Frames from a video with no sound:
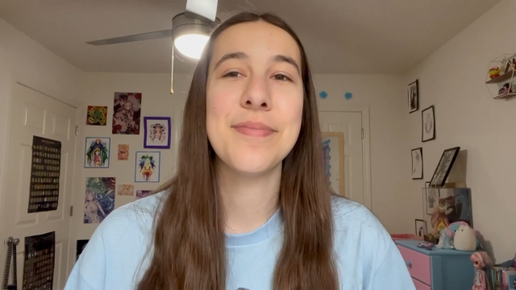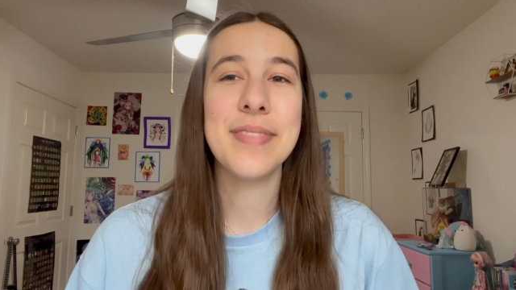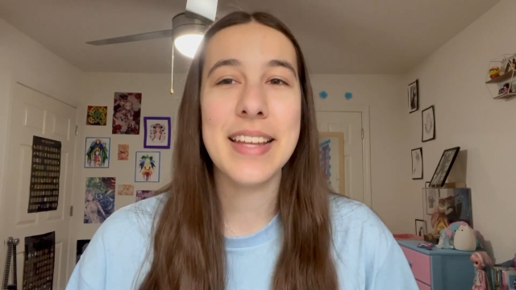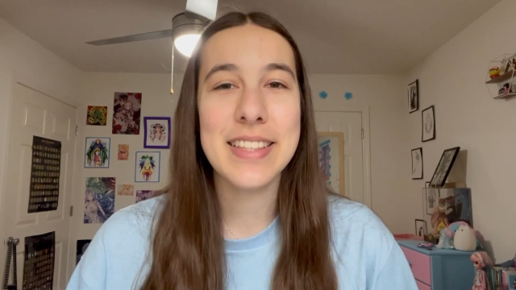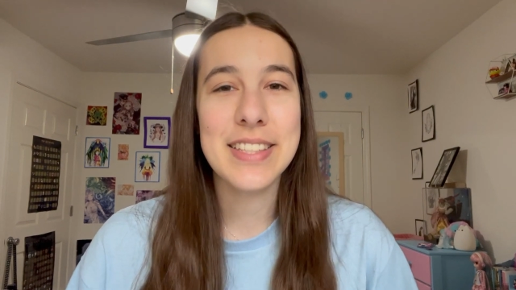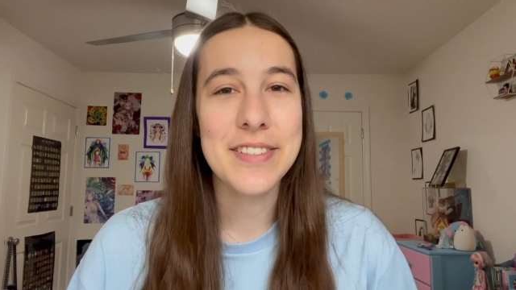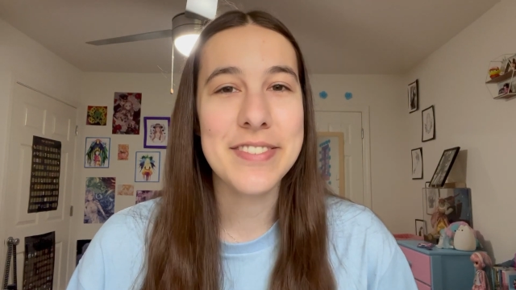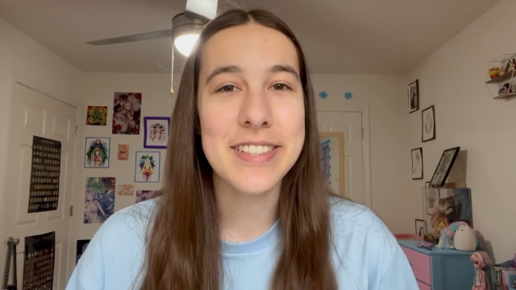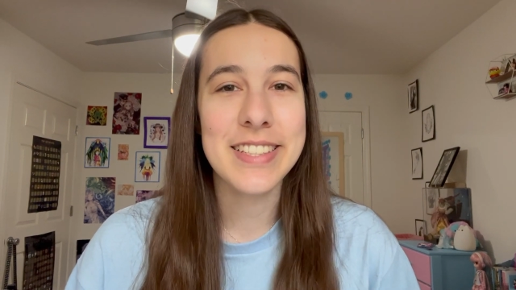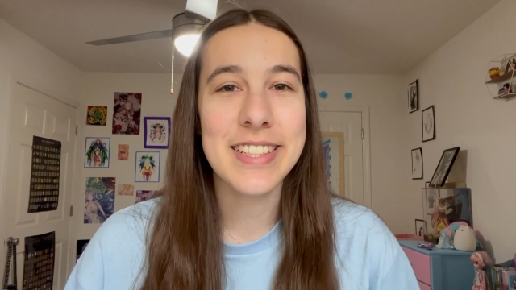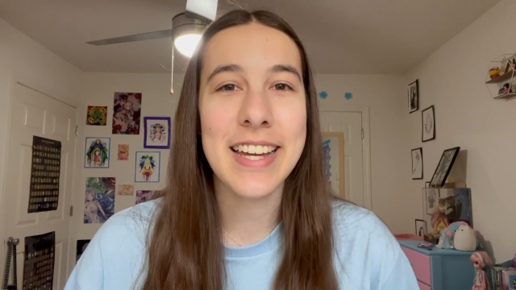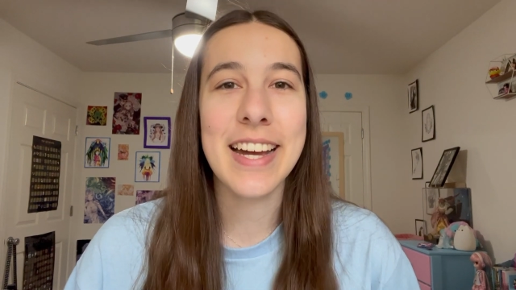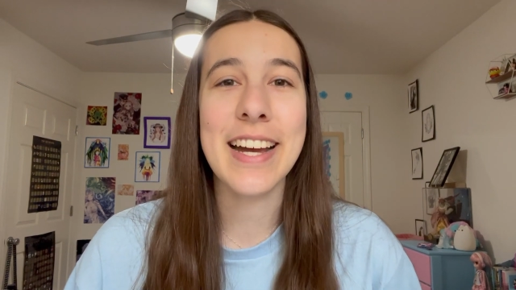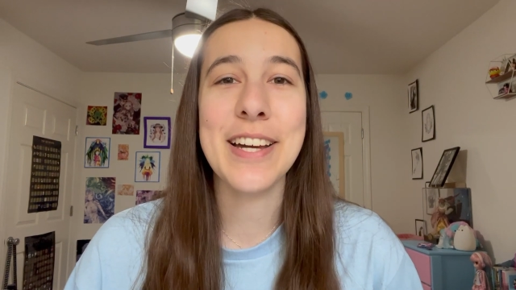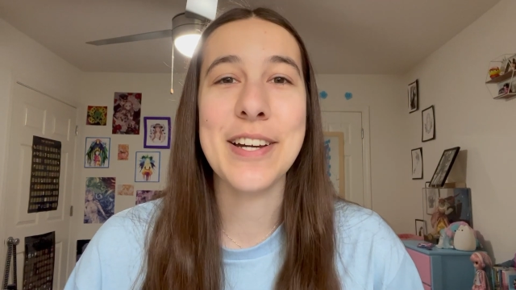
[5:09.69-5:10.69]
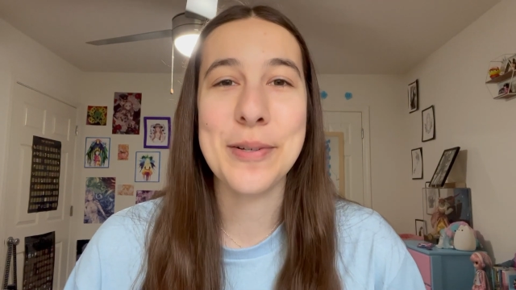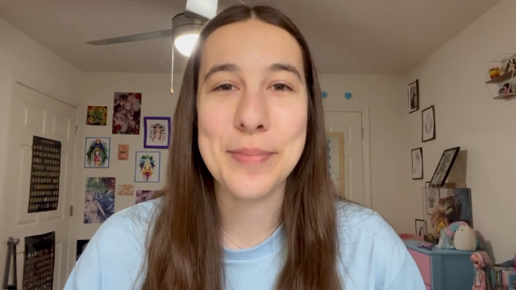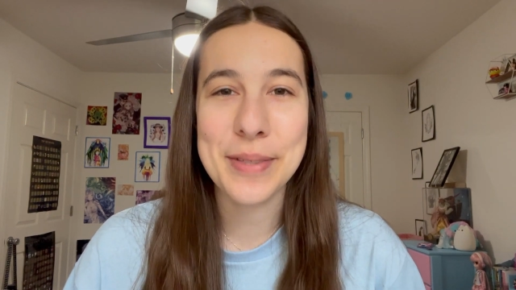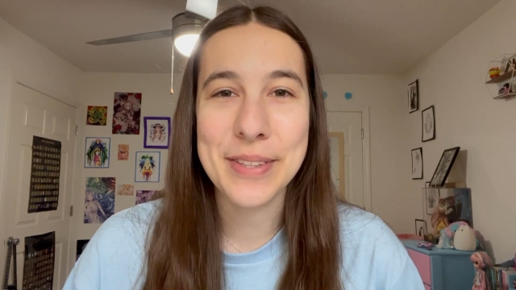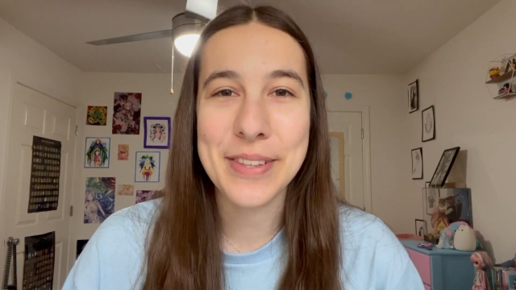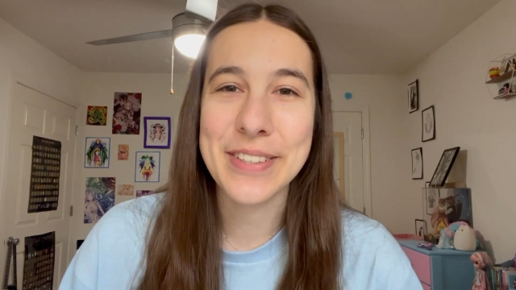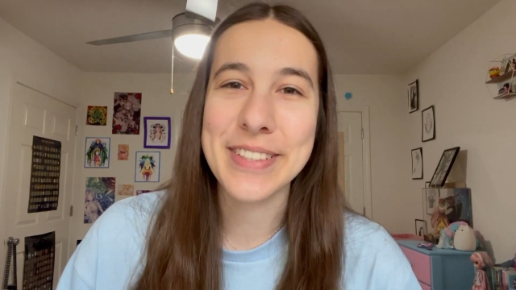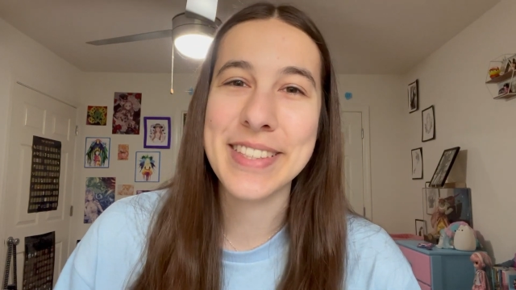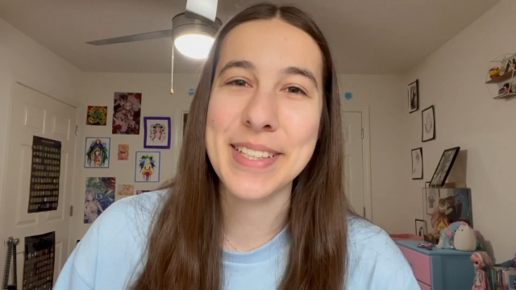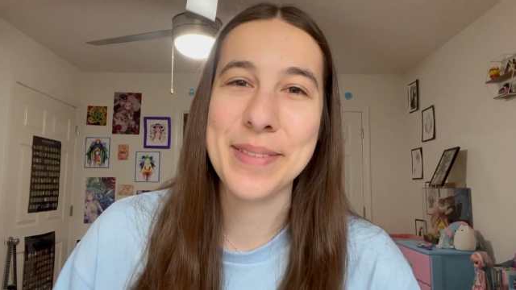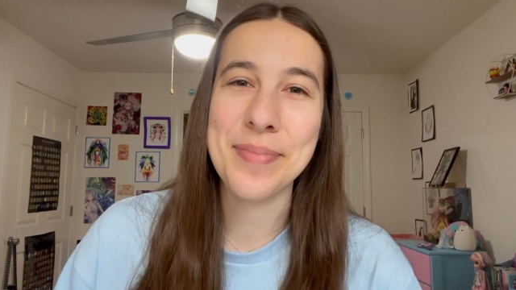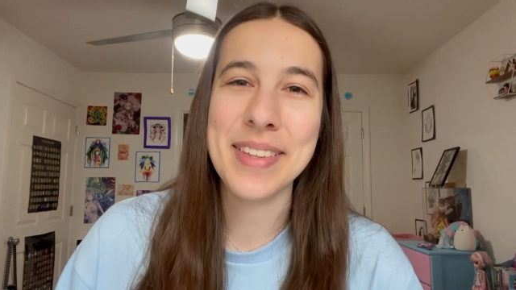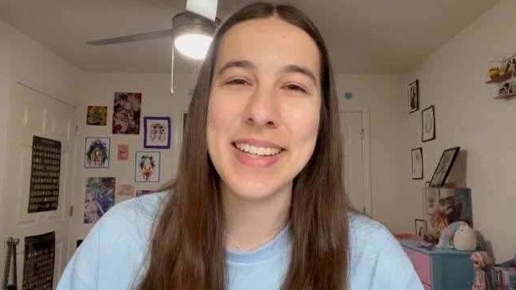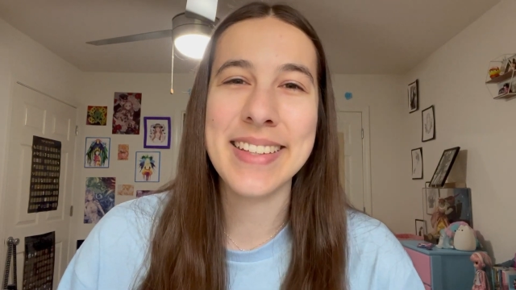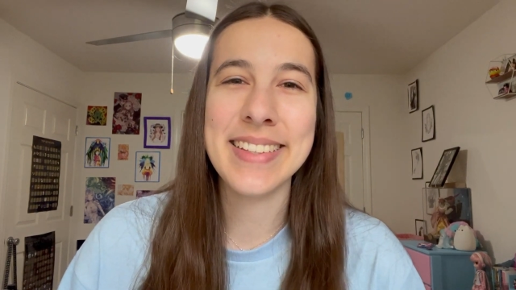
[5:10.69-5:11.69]
That's all for today. I hope you learned
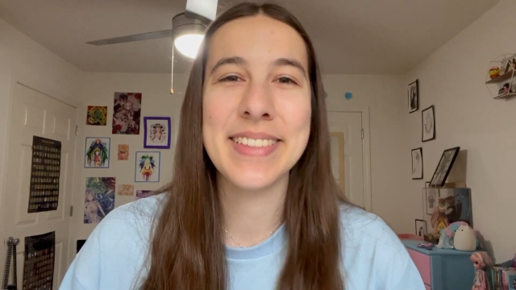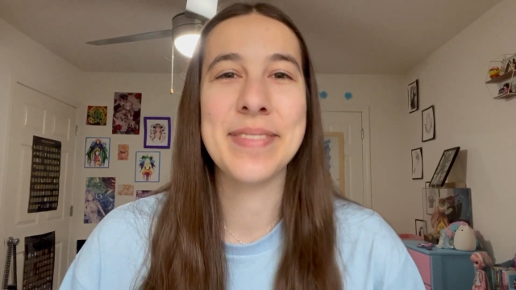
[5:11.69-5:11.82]
something.